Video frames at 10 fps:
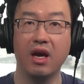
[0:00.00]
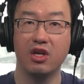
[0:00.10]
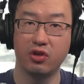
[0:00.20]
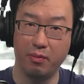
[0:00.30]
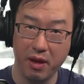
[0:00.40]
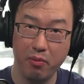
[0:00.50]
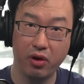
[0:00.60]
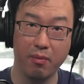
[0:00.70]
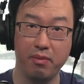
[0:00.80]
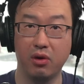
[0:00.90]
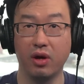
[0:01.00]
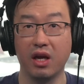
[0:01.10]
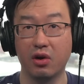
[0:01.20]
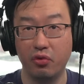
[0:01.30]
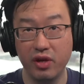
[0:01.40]
so that people can build
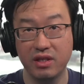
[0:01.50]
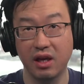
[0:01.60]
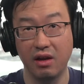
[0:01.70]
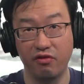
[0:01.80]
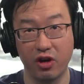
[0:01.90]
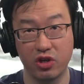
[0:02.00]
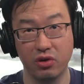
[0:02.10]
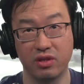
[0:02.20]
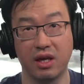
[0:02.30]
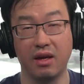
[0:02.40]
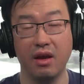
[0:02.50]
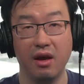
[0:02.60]
increasingly functional site